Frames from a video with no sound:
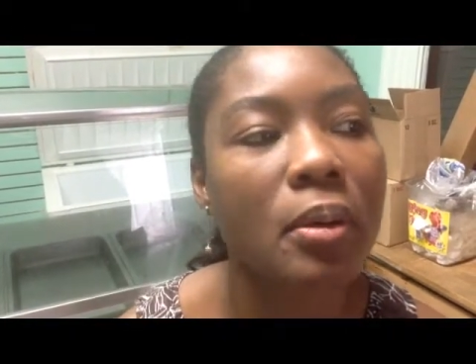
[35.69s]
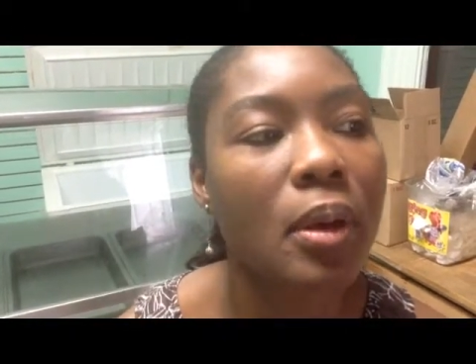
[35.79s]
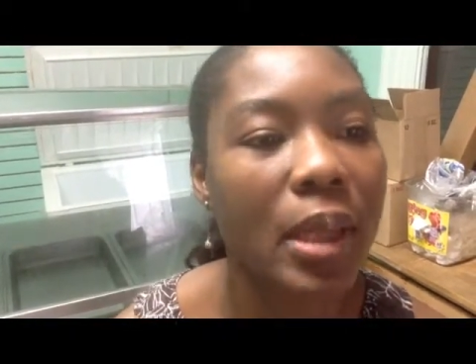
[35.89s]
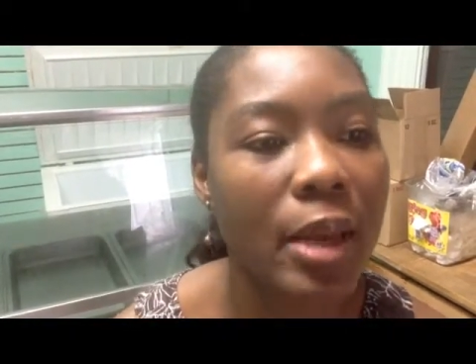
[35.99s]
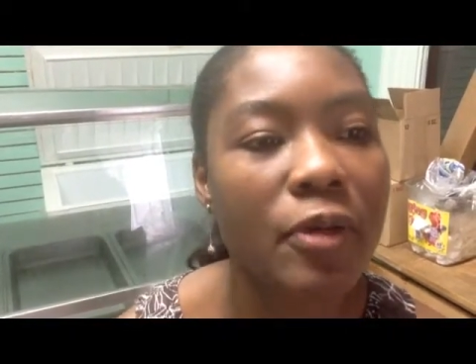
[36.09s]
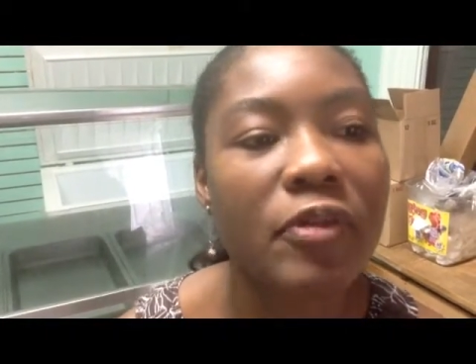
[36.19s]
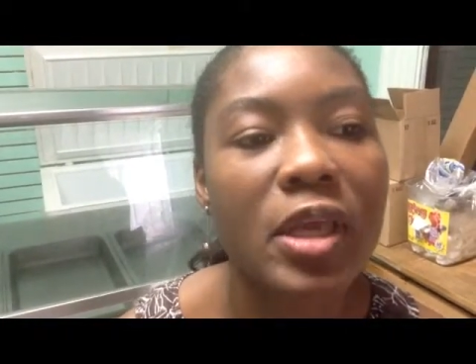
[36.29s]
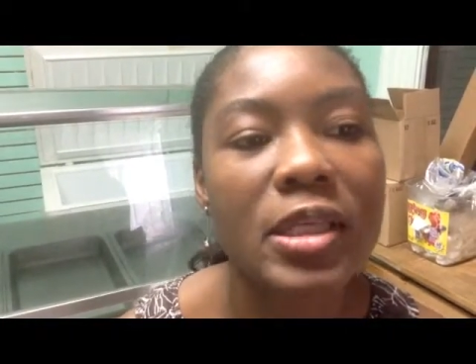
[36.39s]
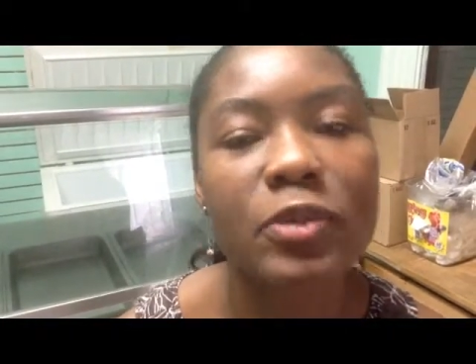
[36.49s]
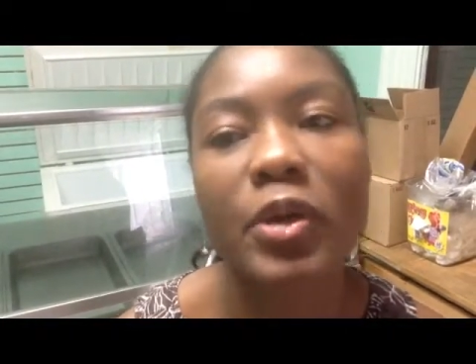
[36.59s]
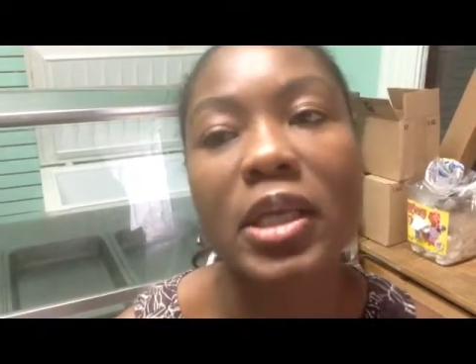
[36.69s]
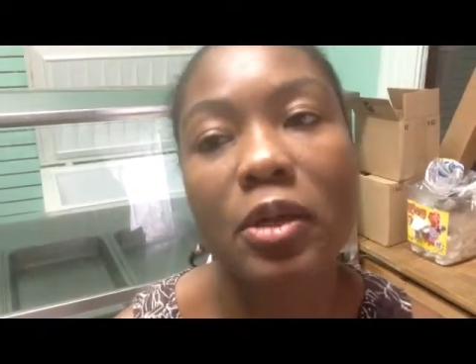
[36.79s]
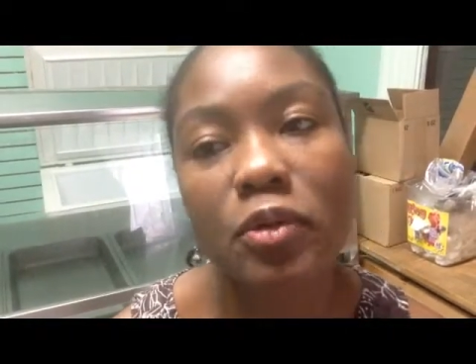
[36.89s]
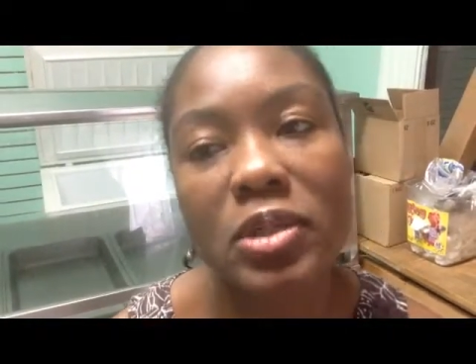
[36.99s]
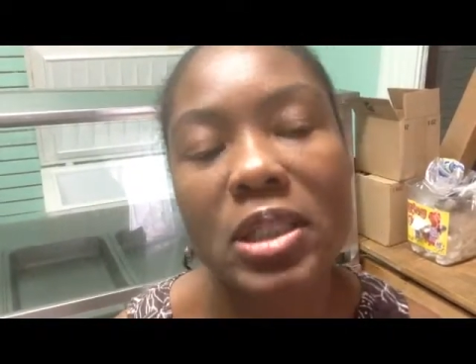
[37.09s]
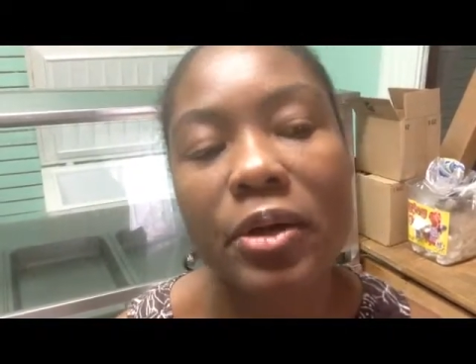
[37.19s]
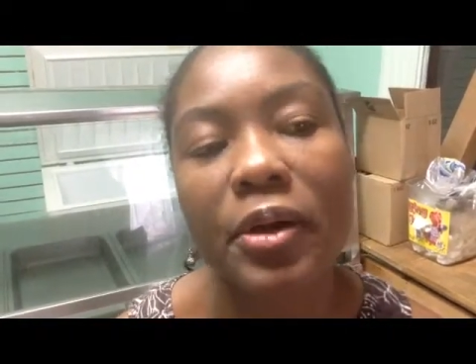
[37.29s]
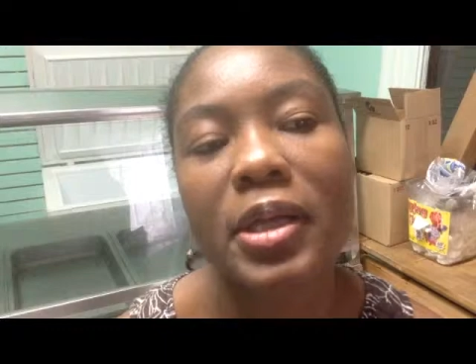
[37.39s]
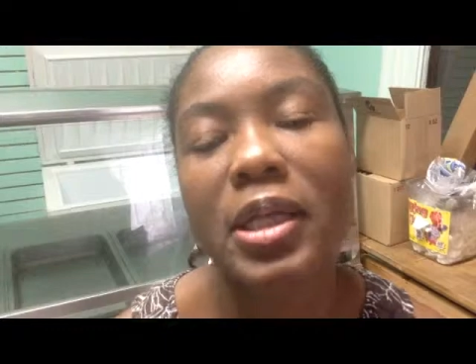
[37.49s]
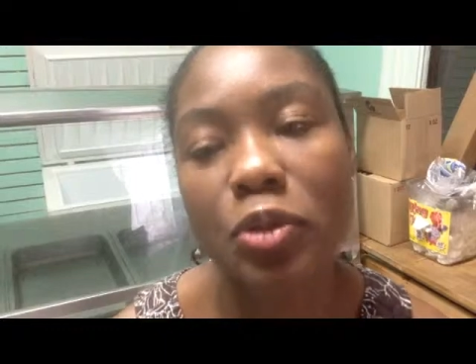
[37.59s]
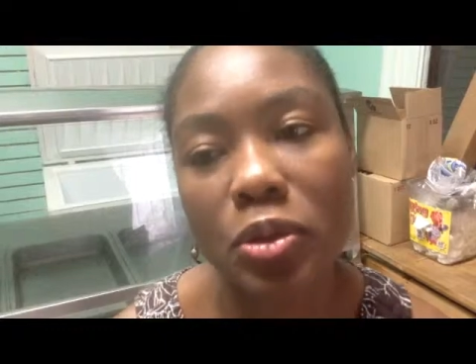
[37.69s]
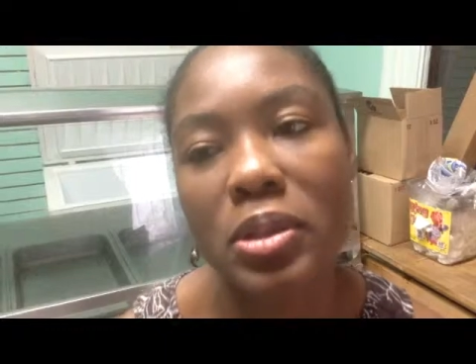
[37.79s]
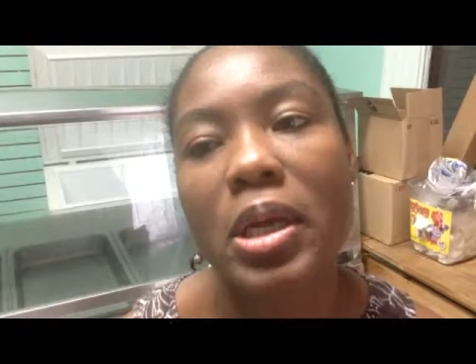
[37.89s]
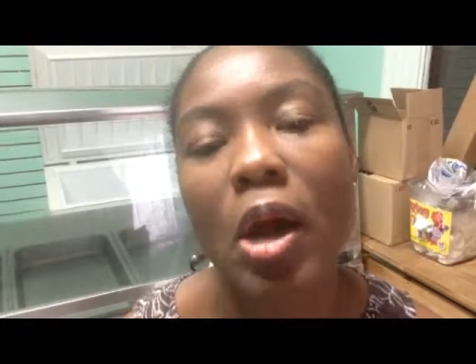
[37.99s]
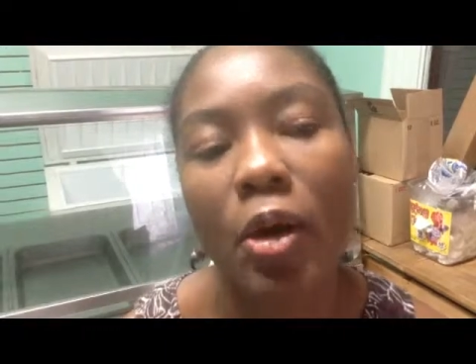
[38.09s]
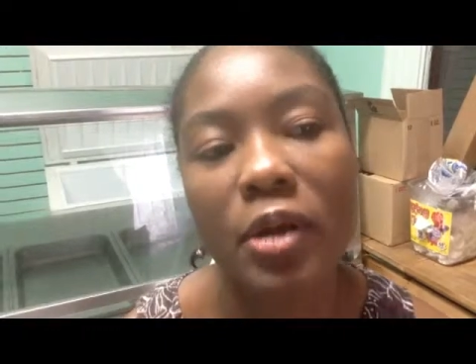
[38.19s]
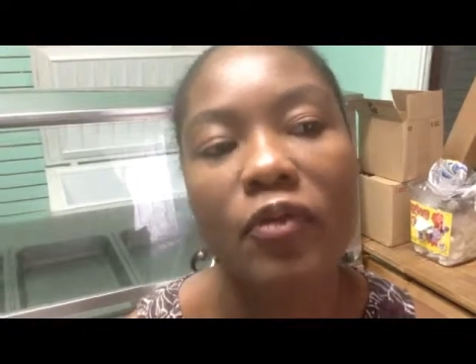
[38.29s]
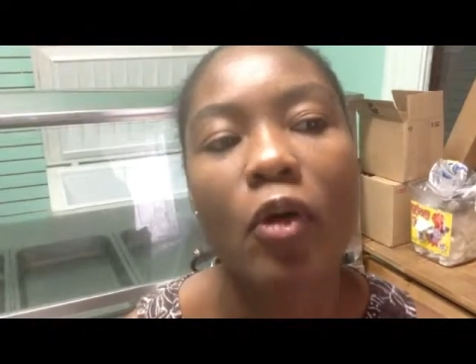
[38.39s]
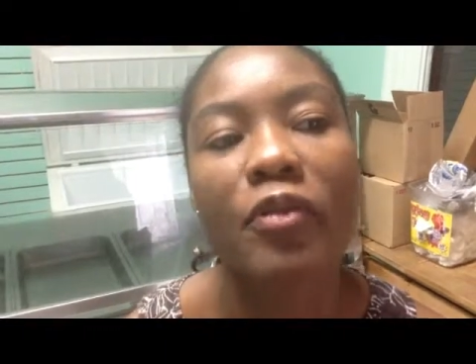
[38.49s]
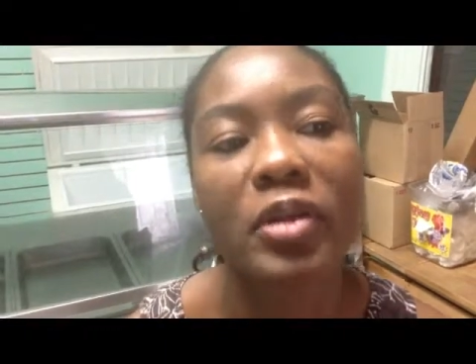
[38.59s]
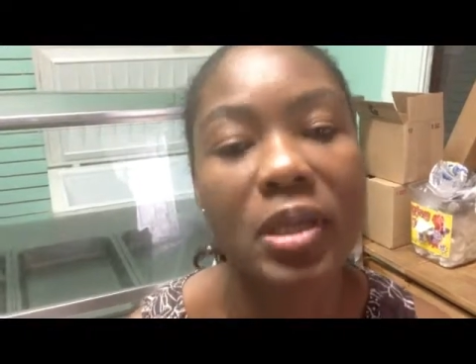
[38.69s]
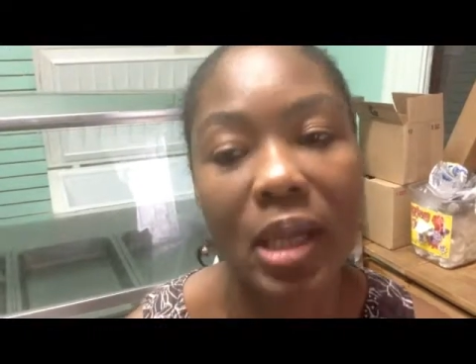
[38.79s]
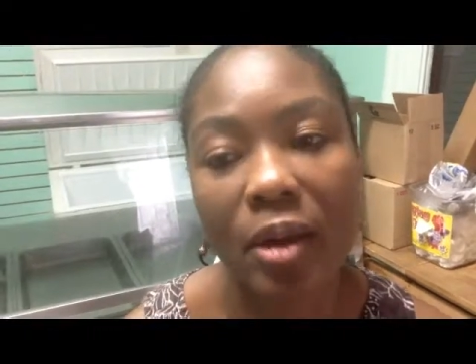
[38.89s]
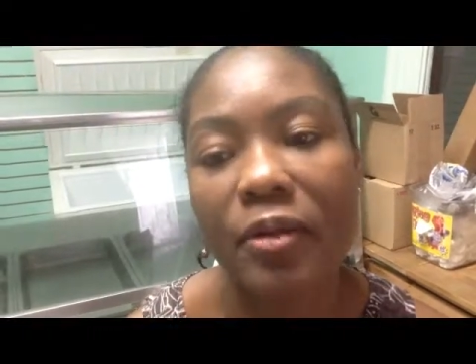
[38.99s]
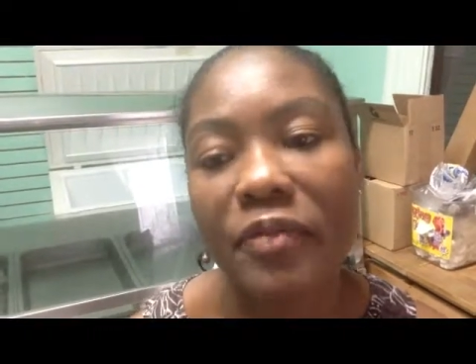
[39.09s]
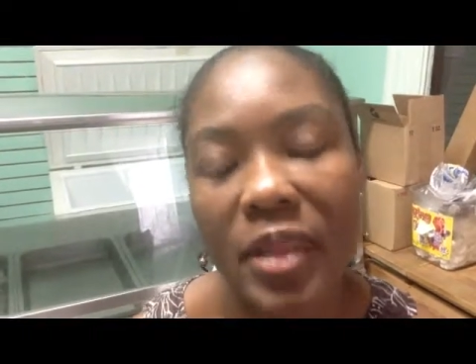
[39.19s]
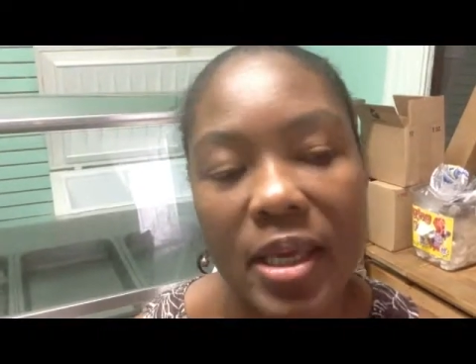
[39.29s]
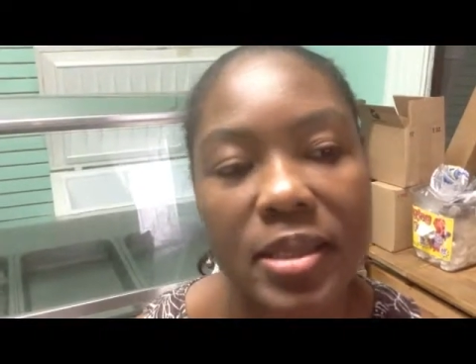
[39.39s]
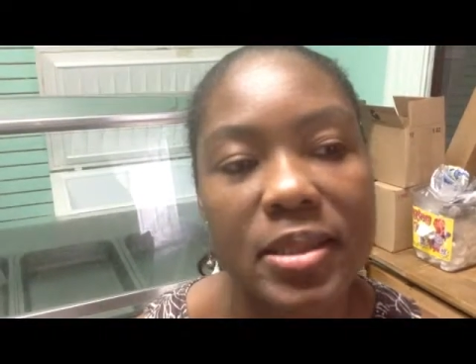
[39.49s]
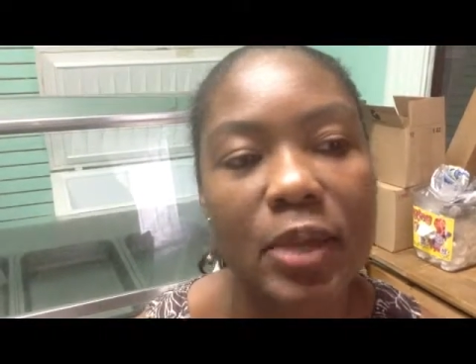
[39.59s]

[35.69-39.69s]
a lot of kids, when they do cigarette, they are involved in a lot of things.